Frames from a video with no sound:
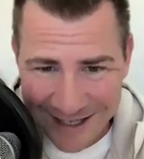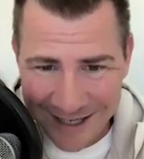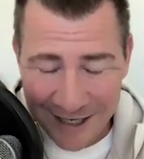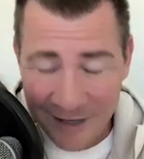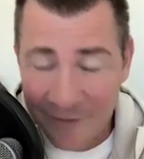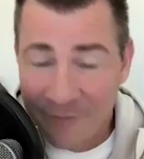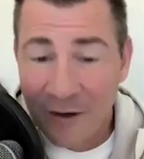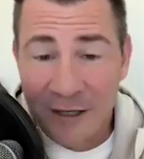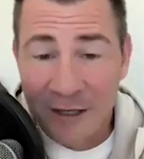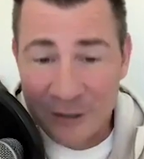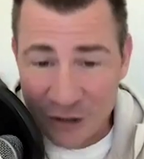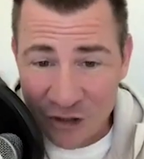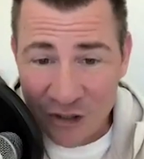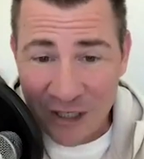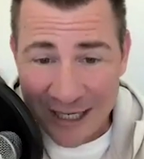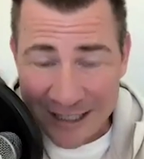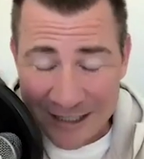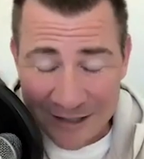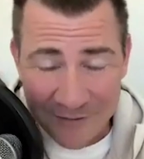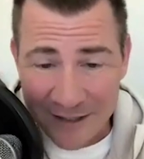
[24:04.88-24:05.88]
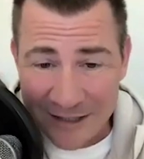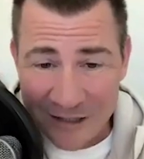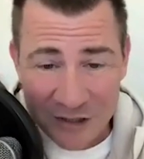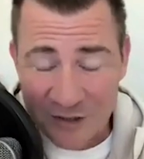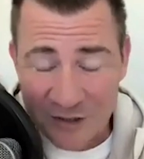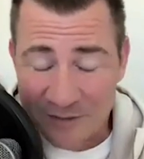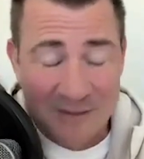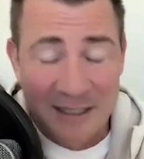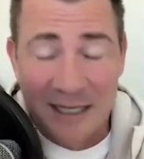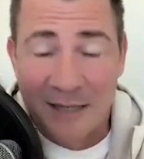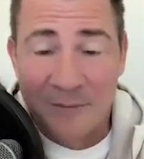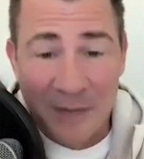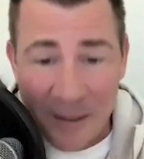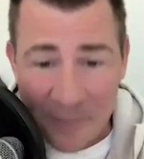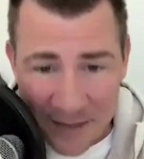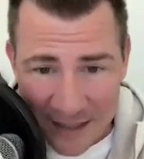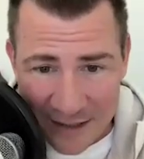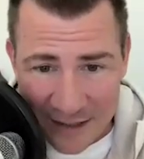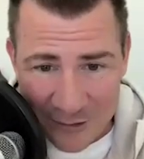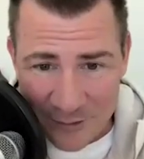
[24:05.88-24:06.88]
if unchecked, if I just say I'm
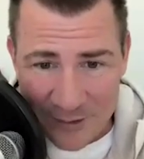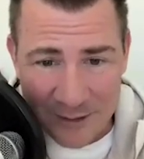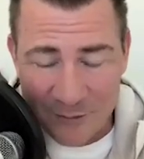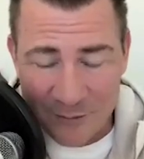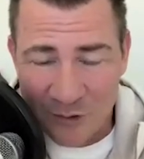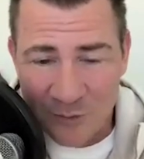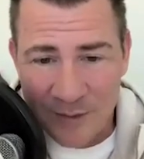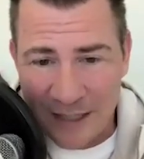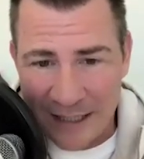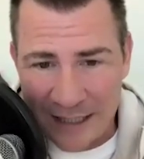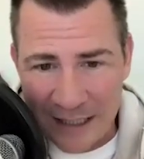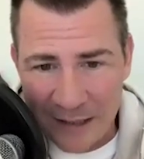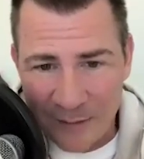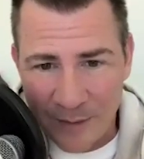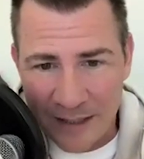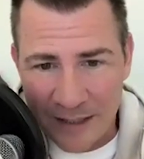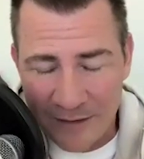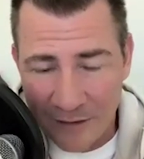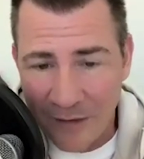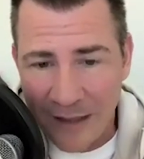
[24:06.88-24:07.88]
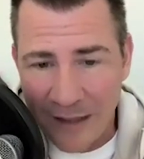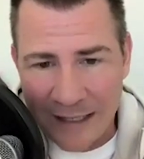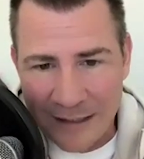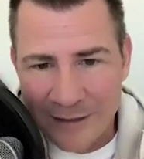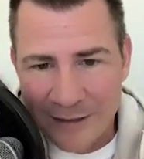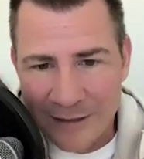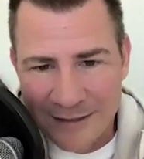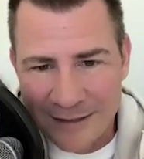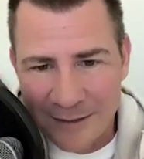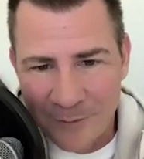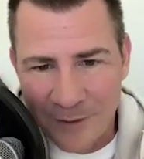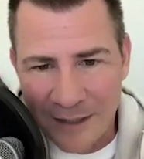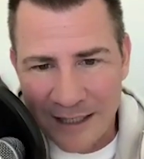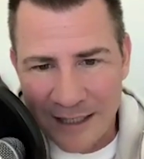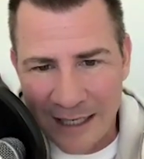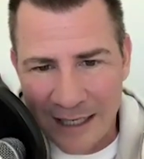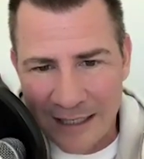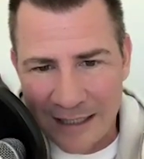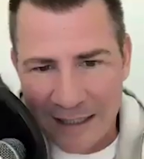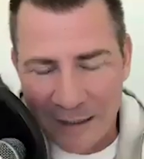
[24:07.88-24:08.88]
not meeting Suzanne, I'm just meeting anybody, the likelihood some of
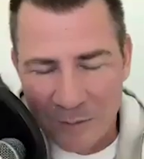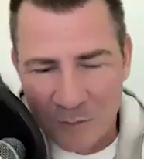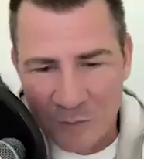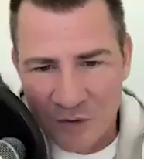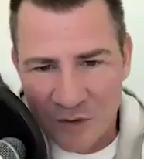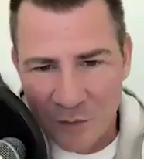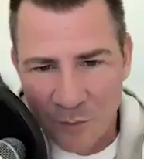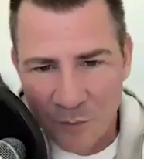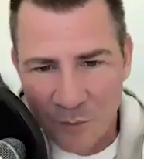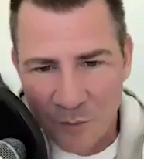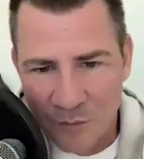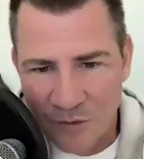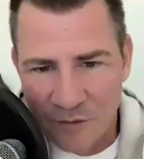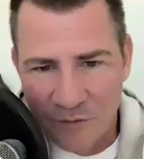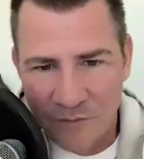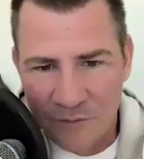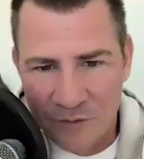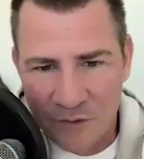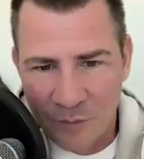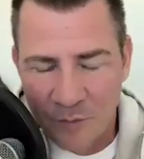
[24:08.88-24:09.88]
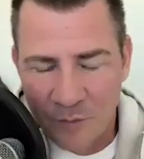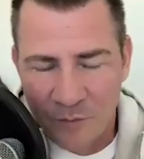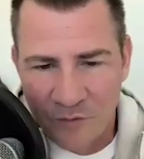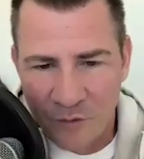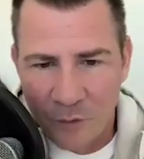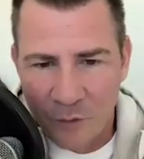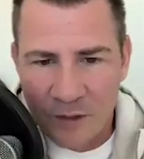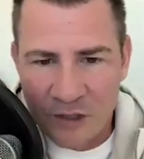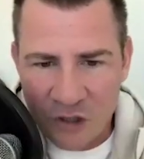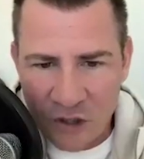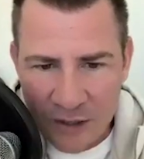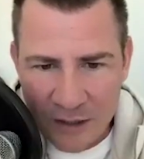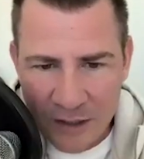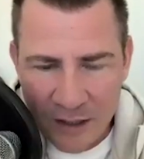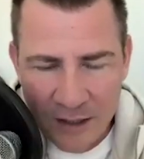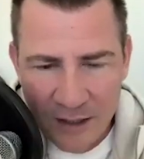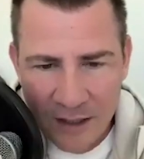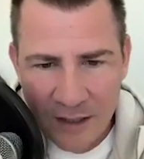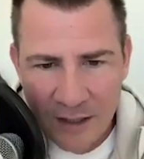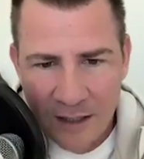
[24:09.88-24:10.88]
that kind of comes to, to, to
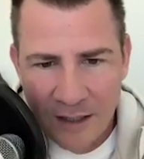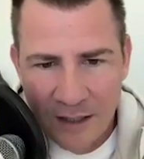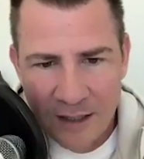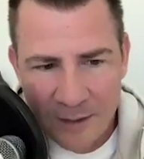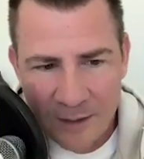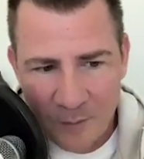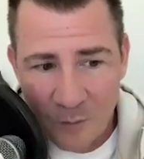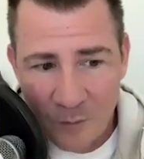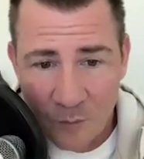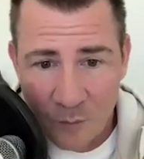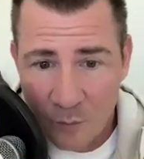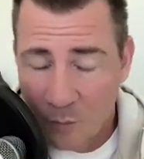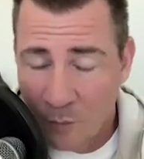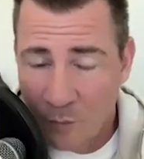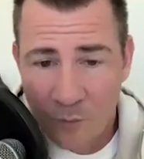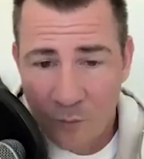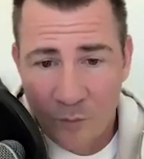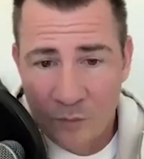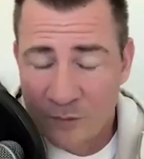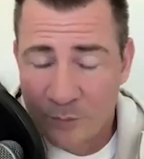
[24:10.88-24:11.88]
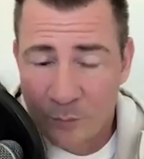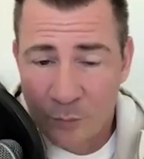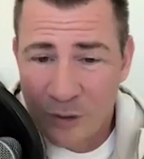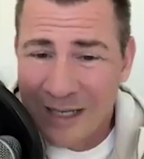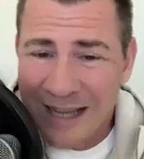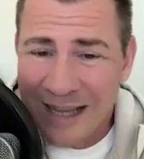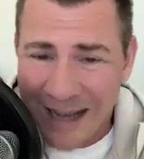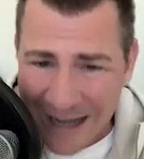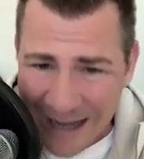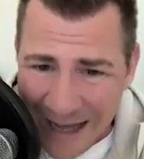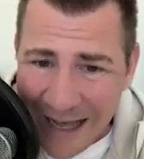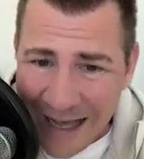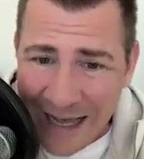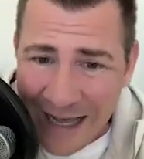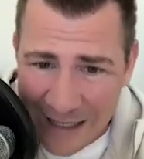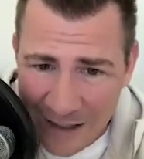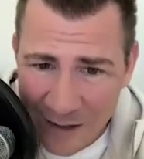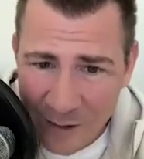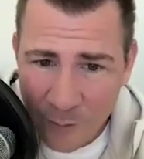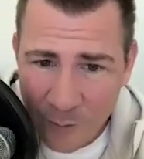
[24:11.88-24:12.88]
fruition it's pretty
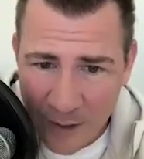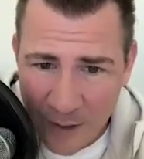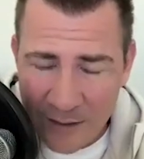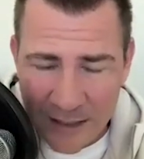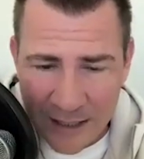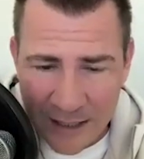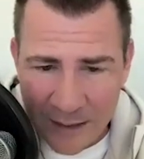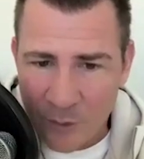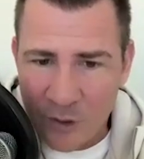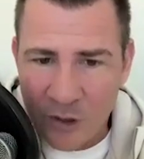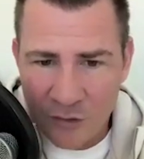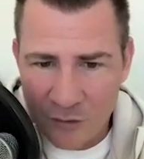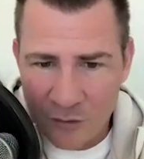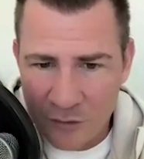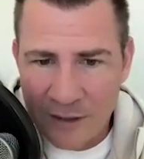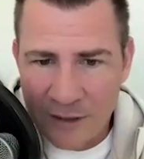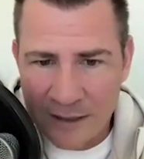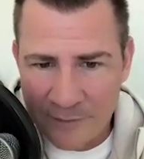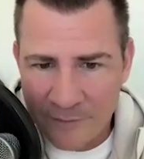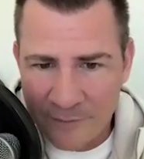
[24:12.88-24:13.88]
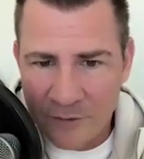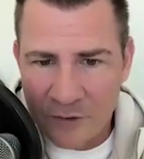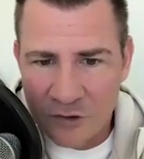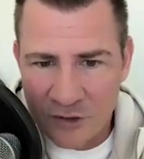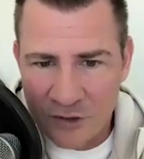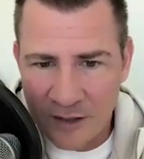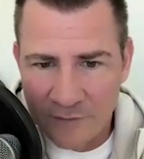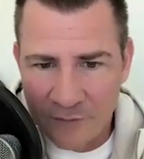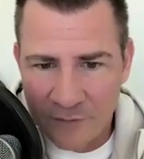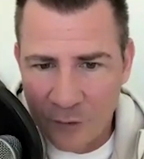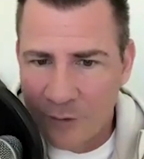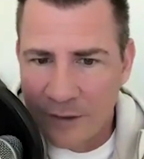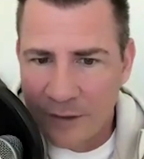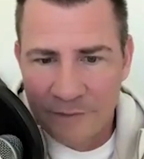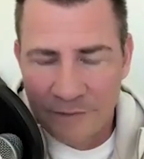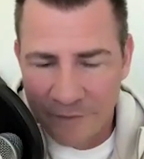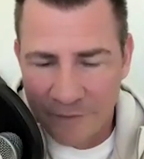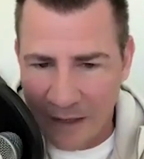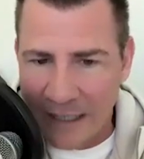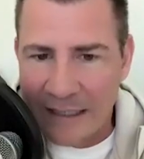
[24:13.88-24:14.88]
high, right? Like when you're looking for stuff, you
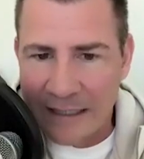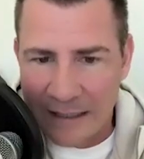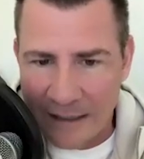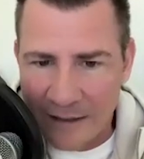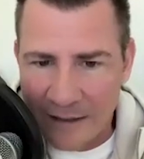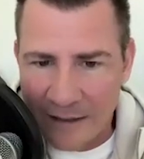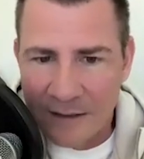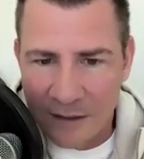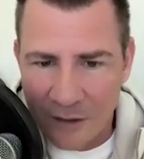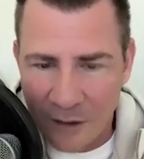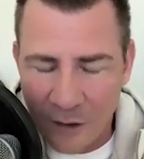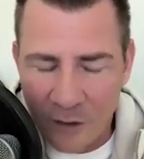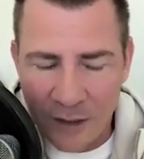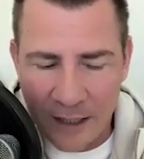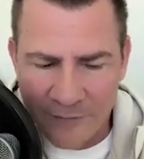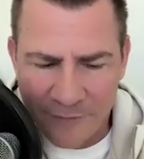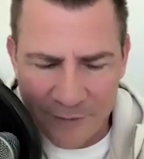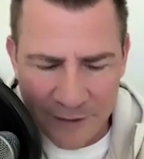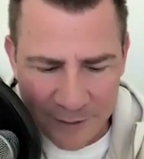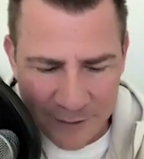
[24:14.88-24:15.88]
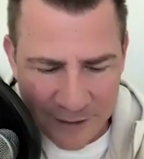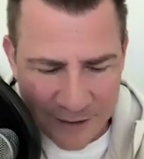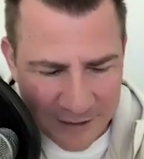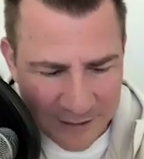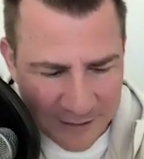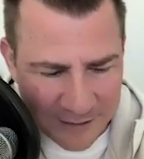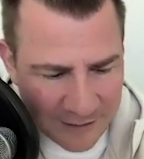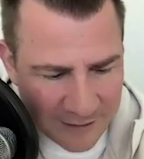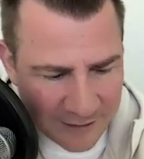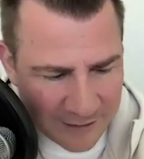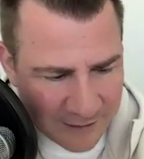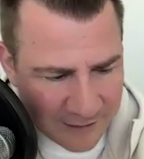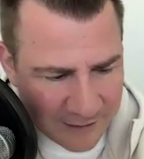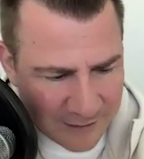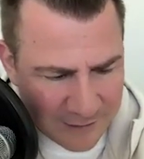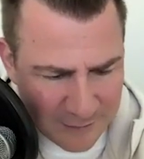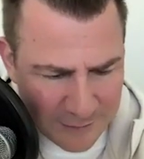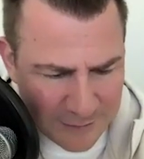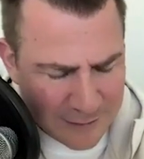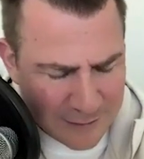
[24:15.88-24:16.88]
can find it. You know, I forget that
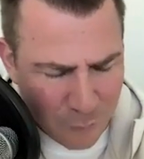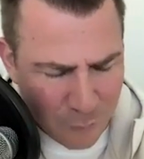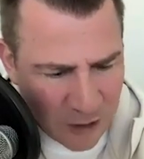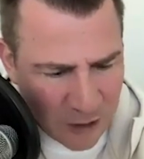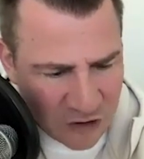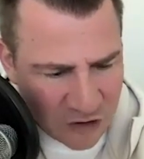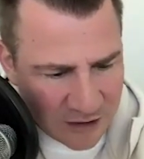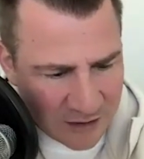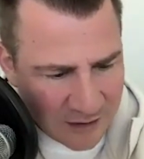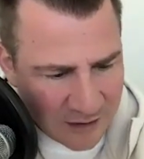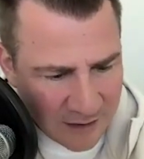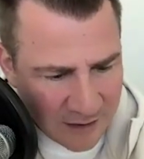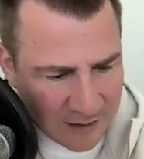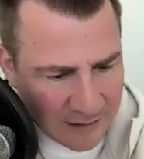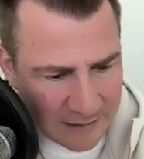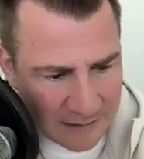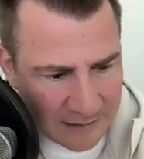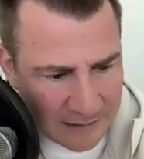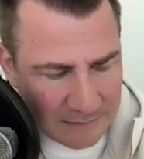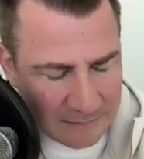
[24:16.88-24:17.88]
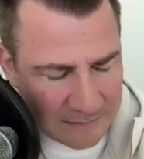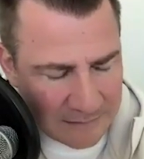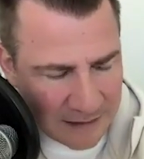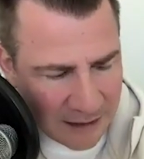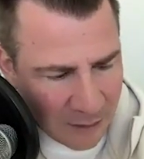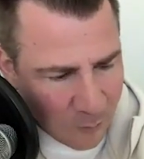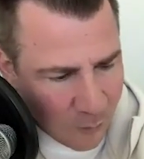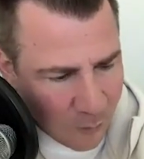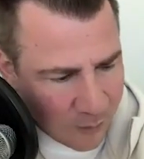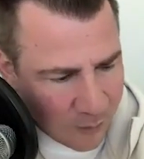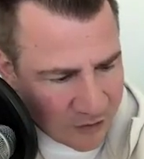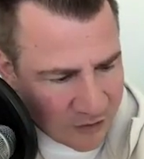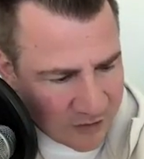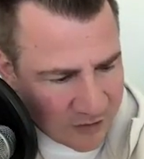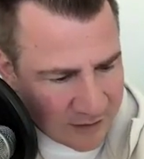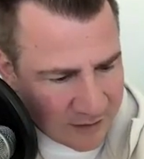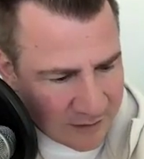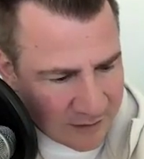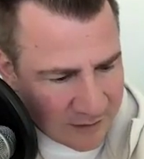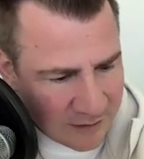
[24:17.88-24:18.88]
that some Russian terrible
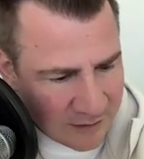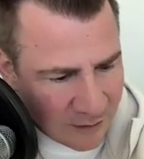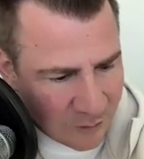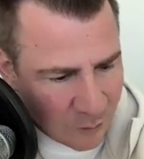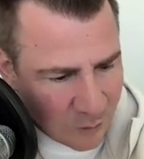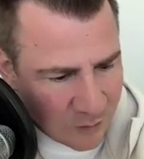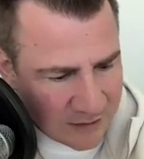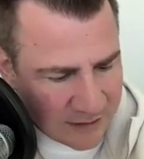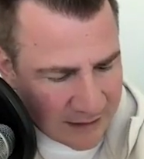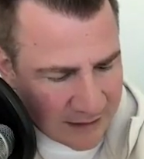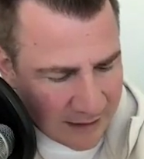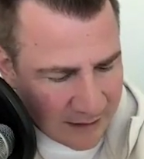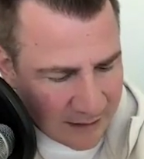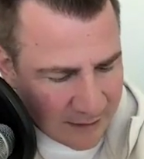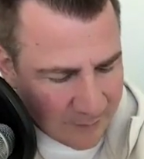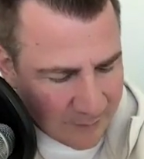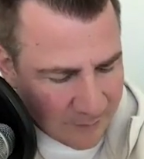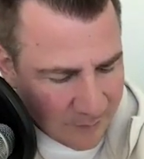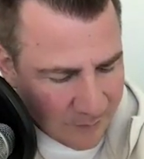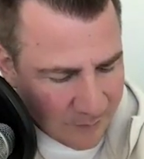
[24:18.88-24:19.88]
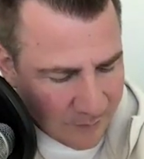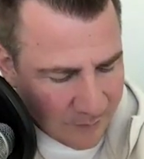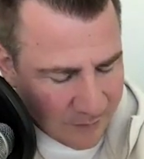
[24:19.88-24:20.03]
person, you know, would say to